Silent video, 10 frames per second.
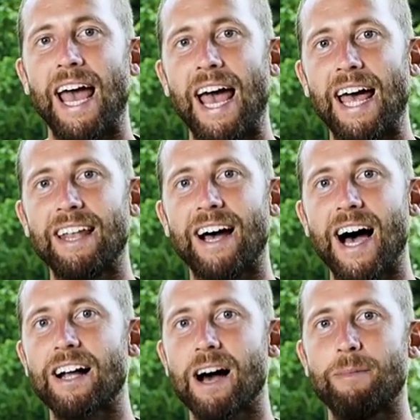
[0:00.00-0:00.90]
And
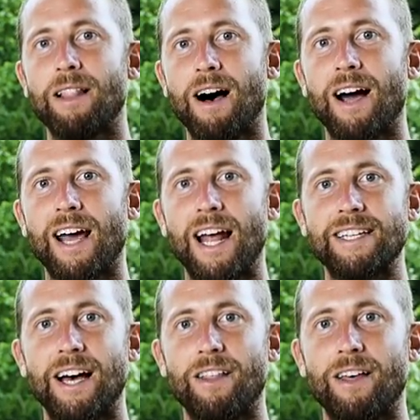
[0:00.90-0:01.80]
I come along and I
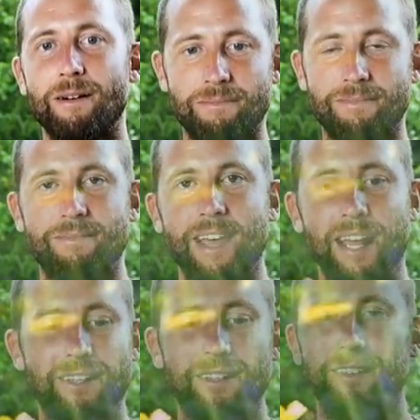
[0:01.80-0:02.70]
tell them,
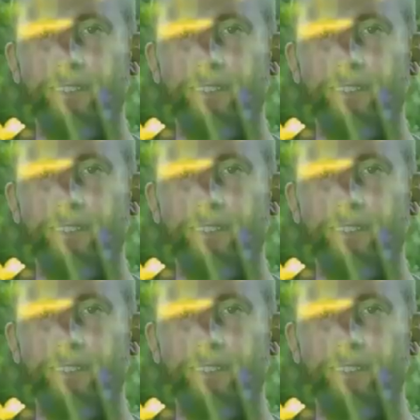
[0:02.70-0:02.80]
that's